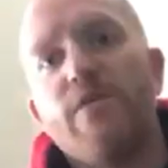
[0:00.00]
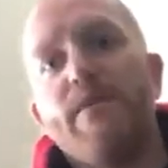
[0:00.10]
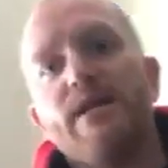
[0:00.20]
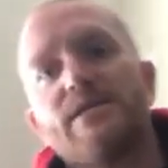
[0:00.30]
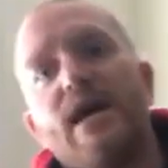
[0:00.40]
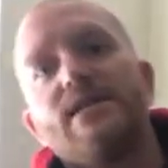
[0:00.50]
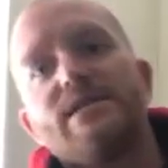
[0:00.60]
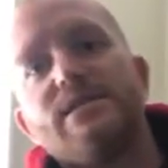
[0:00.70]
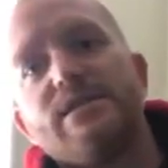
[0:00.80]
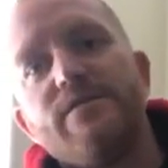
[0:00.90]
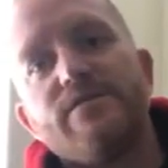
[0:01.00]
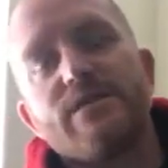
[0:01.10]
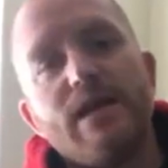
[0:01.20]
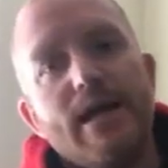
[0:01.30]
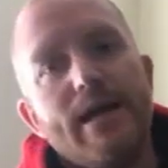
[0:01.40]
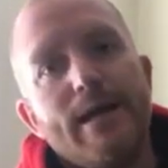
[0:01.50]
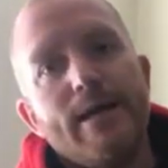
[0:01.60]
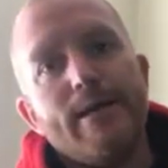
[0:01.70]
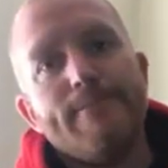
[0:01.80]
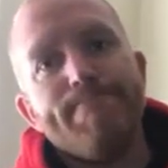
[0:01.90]
from BAL Tiling Adhesives.
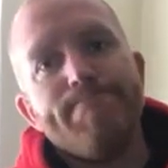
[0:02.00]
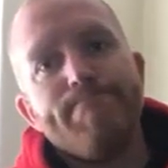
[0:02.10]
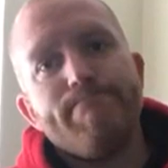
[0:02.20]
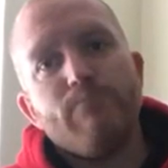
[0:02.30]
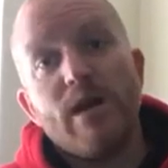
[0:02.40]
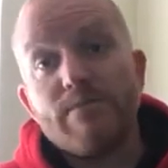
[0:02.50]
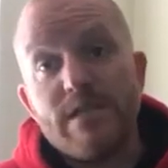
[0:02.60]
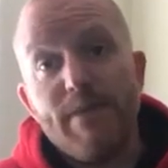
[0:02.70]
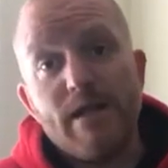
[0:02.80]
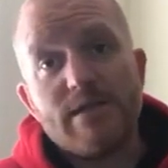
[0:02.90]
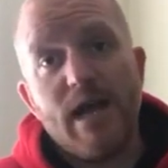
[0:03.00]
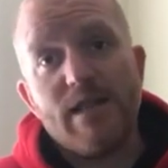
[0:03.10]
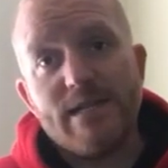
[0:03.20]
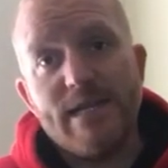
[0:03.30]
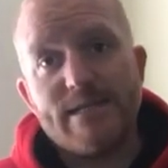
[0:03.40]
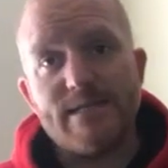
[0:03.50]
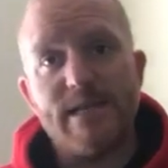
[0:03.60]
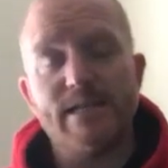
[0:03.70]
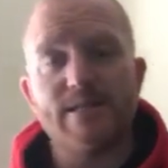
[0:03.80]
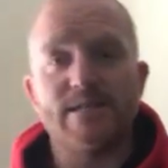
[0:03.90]
Welcome to your BAL Tiling A to
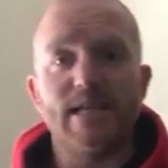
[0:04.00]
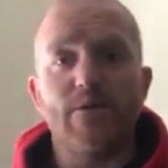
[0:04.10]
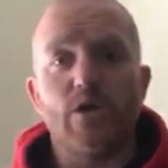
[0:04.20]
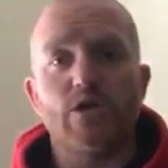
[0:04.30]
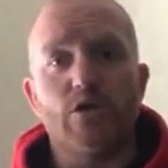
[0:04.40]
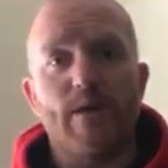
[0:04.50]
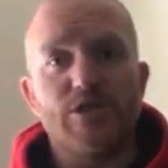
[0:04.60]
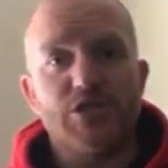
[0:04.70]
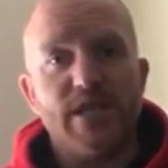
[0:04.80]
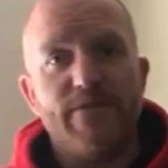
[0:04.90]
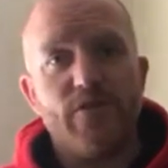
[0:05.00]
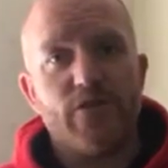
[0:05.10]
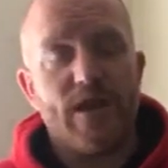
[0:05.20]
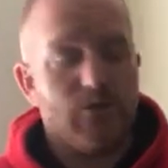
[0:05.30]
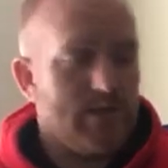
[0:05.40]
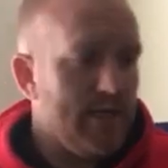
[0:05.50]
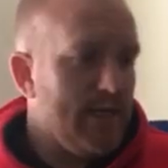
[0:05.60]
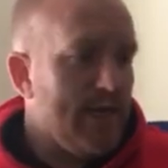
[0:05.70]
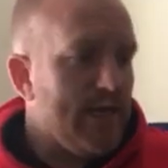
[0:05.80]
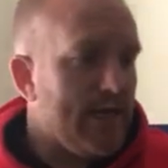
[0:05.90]
Z, and today we're going to talk about G for grout.
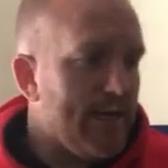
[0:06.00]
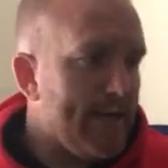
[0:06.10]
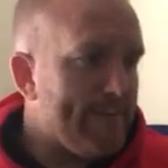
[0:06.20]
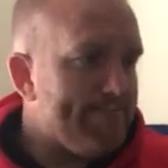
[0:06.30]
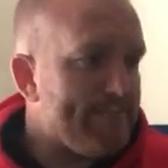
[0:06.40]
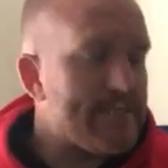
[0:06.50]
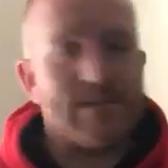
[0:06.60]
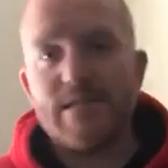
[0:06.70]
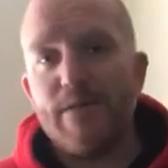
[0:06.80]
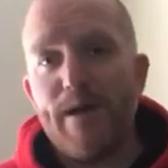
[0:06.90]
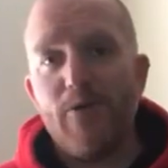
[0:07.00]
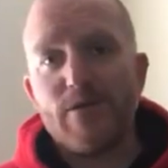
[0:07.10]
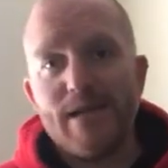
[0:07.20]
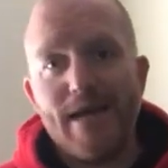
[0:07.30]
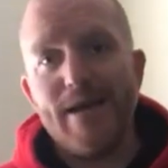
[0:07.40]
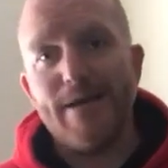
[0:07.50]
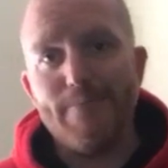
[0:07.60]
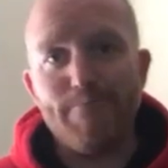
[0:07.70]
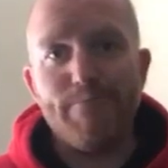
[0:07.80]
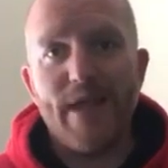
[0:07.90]
This isn't about
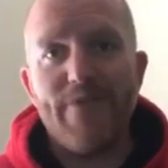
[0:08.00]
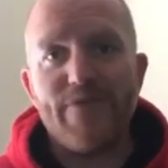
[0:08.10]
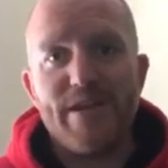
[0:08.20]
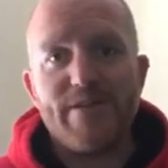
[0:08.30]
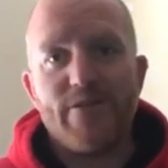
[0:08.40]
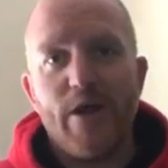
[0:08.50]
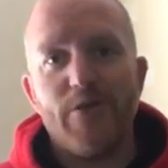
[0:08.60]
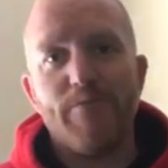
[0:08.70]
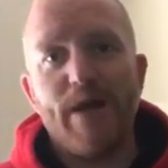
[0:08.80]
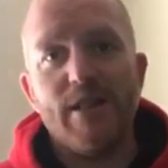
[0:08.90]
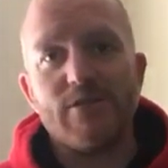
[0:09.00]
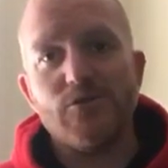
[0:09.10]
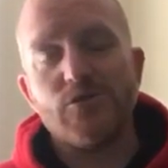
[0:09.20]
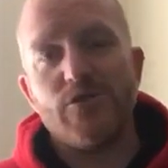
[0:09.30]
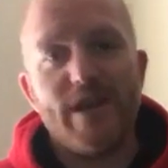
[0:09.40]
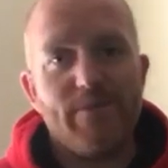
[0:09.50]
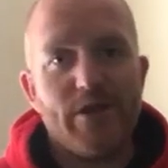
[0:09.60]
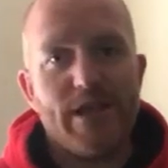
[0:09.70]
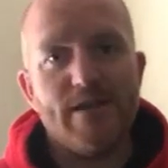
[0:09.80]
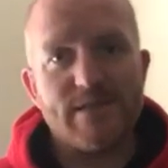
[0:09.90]
every grout that BAL does or
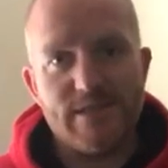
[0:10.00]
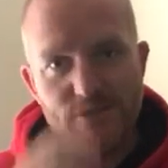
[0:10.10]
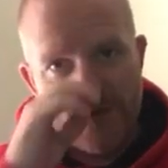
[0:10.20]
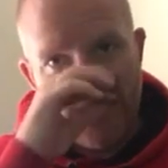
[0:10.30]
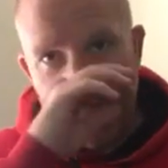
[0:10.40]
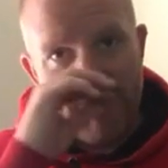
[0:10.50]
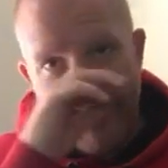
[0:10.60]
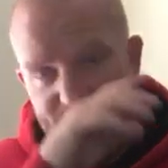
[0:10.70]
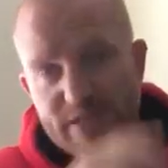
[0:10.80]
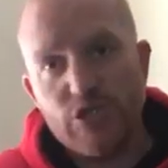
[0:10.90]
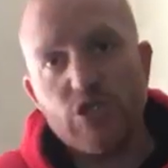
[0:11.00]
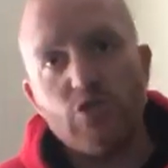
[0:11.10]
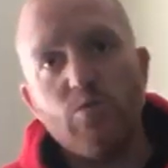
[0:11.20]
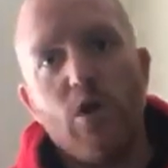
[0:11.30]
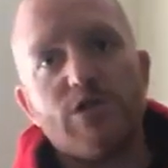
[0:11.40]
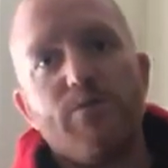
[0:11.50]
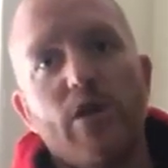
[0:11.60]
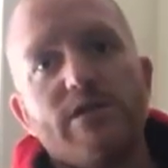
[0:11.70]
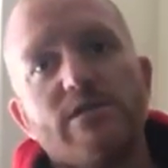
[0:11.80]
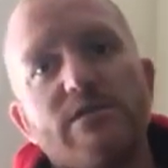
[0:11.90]
anybody else's does for that matter. It's just some watch
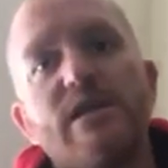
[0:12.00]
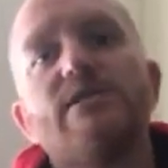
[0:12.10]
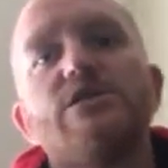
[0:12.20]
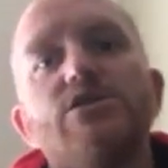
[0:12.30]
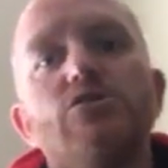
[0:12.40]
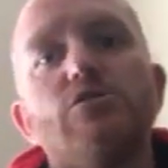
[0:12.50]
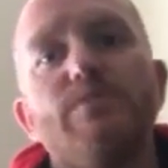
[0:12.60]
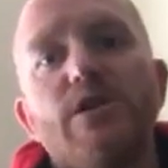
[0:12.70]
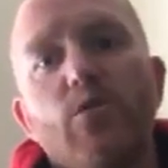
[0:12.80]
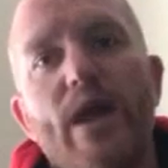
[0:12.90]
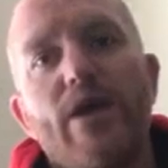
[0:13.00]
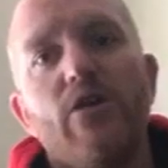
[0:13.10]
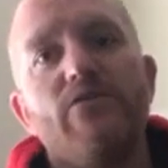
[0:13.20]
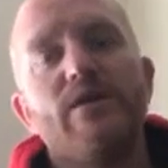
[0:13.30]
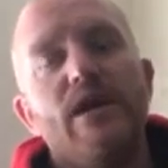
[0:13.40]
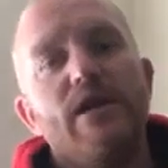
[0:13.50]
points and things that you should be aware of